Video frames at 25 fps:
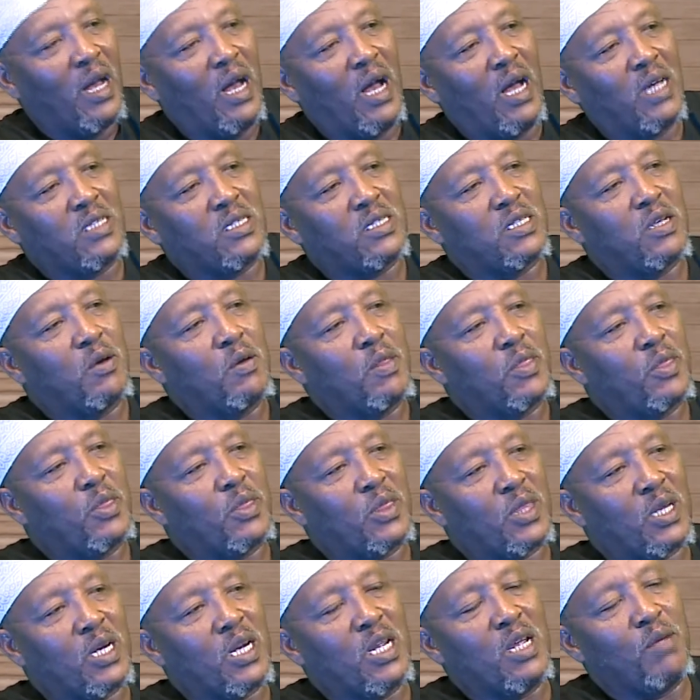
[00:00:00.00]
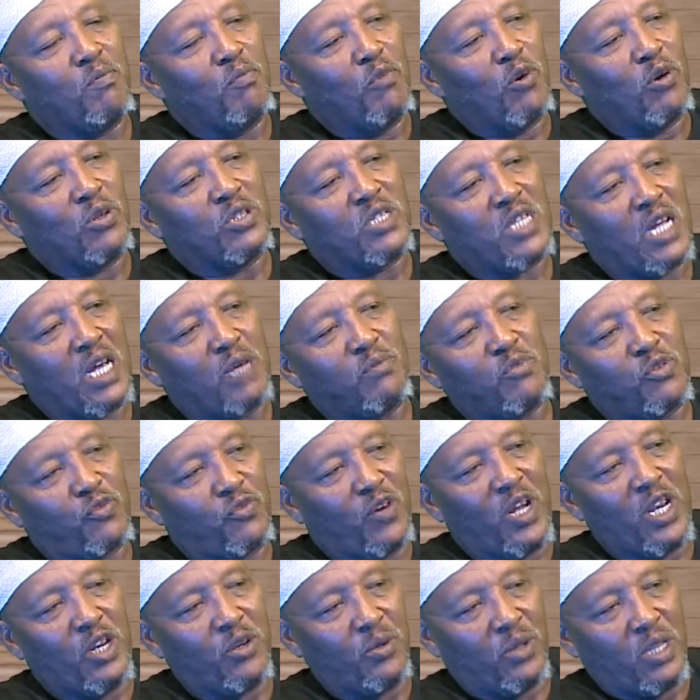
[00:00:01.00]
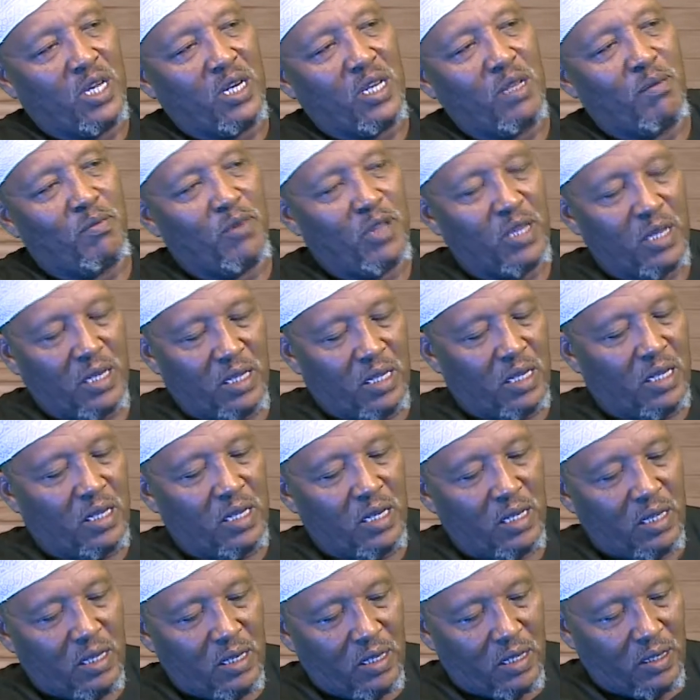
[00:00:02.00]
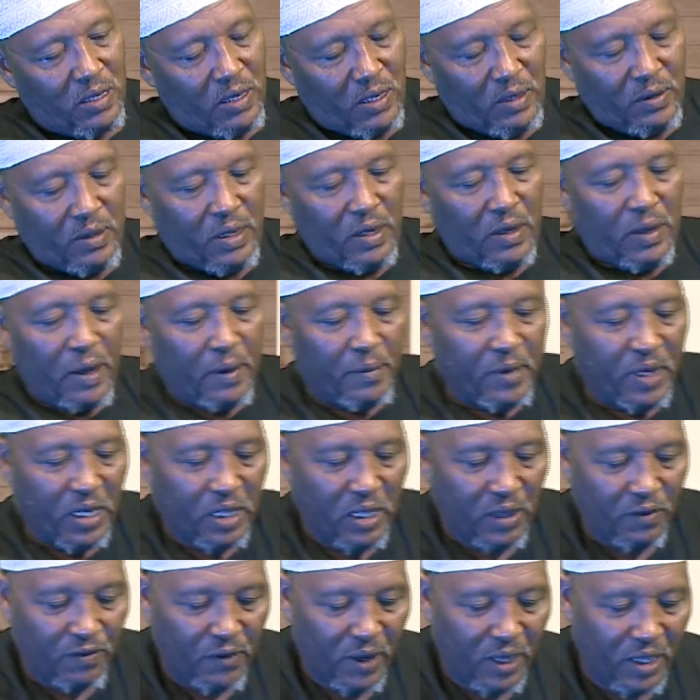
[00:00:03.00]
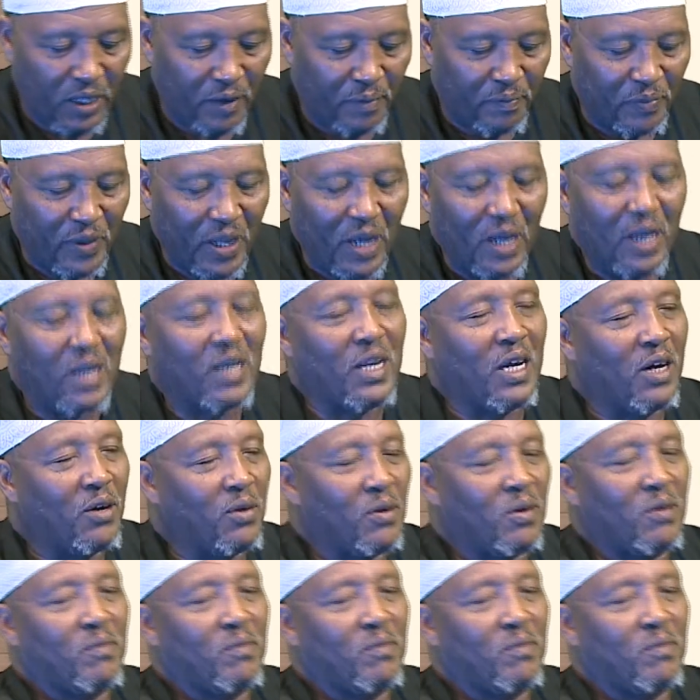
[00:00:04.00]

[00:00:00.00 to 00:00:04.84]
has 3 more times value than the father. Now,